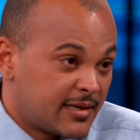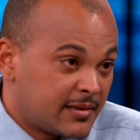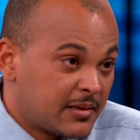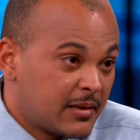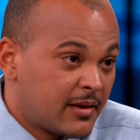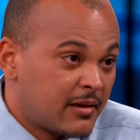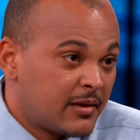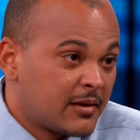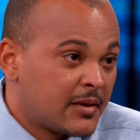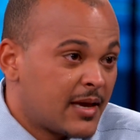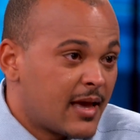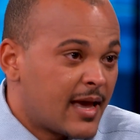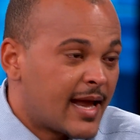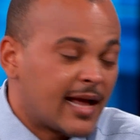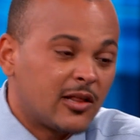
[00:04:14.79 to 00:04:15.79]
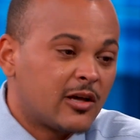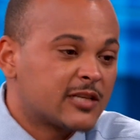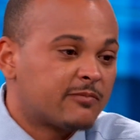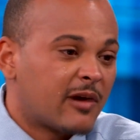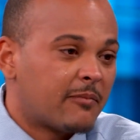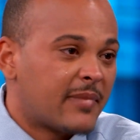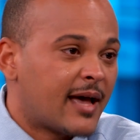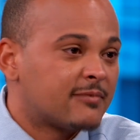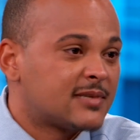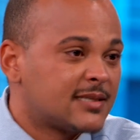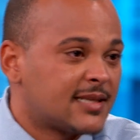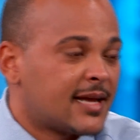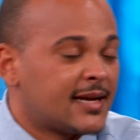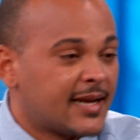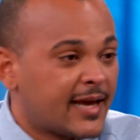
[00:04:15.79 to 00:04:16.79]
it. Mm-hmm. And I lost my mom
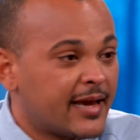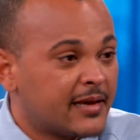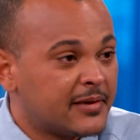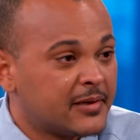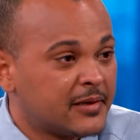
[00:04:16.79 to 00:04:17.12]
since that day.